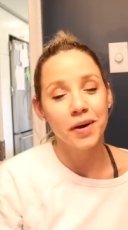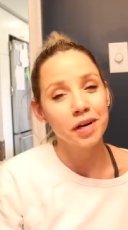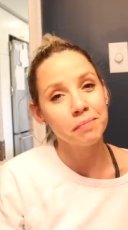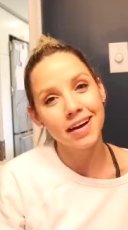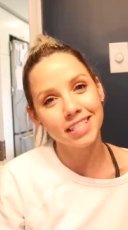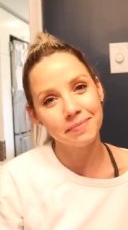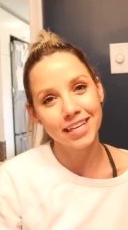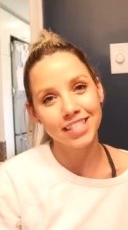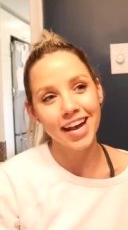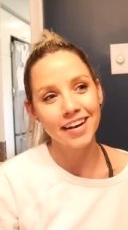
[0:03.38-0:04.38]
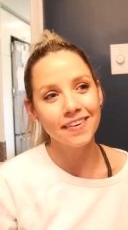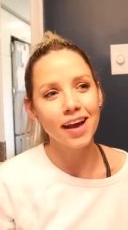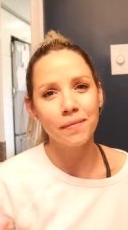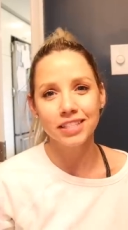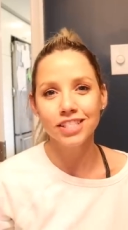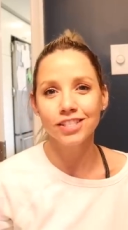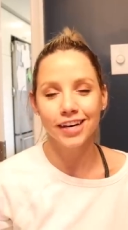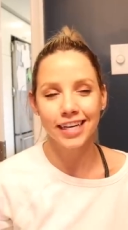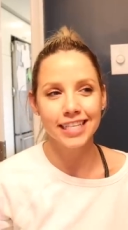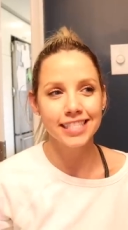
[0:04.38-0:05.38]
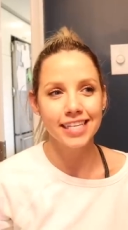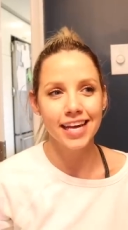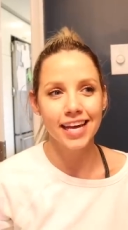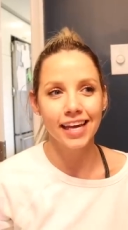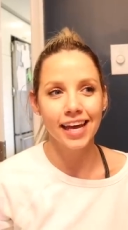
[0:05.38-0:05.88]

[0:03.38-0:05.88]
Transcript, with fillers: welcome back to my channel. I went to Target today